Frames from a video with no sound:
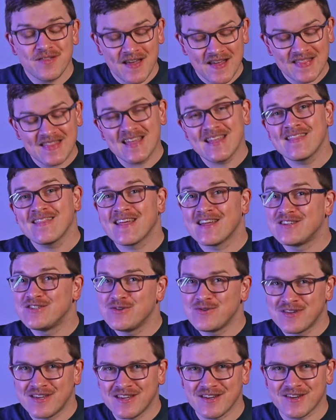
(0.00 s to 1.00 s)
that then led you
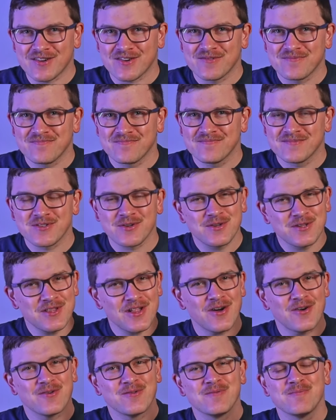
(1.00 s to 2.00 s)
here. So
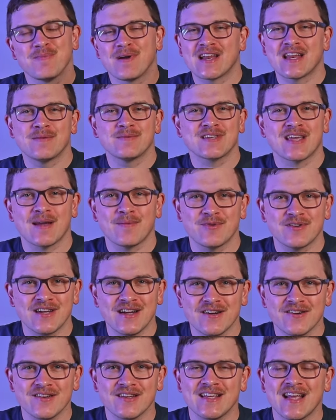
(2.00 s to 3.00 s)
hello, my name's Cameron
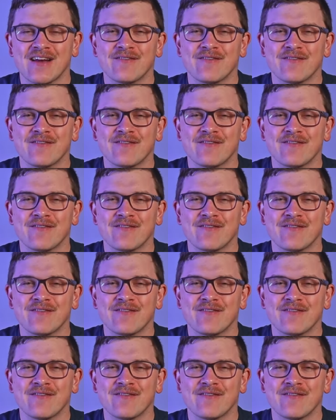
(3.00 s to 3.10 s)
Doherty.